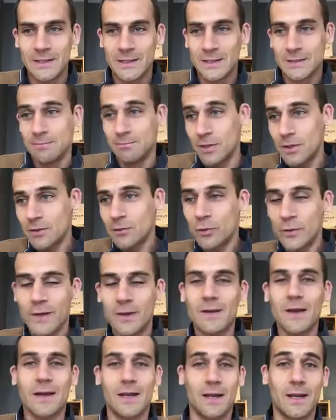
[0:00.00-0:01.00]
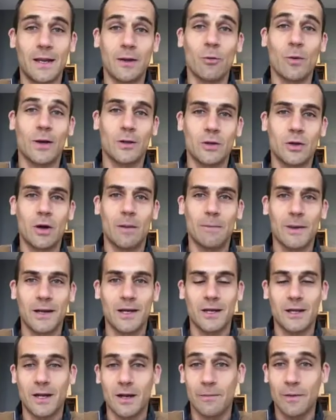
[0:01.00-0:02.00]
But we decided anyway to come back
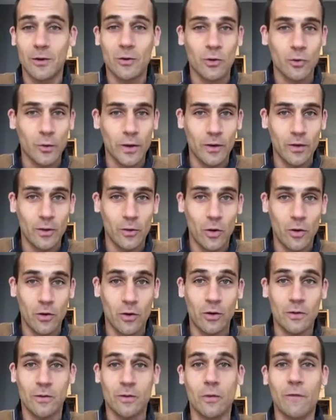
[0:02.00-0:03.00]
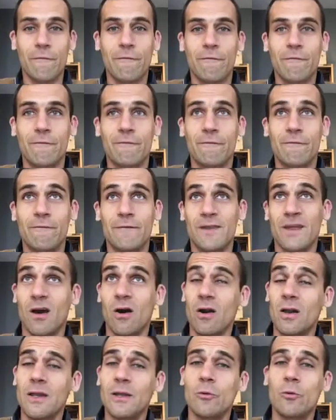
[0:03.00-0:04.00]
here because we were the
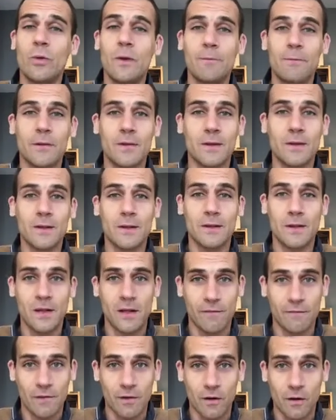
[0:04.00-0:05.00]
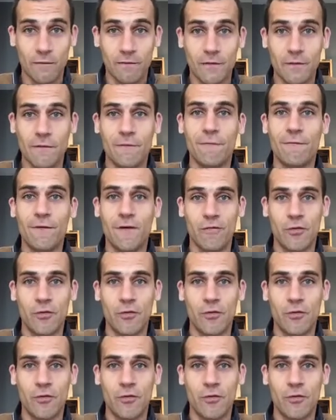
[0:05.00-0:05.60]
only representatives of the fifth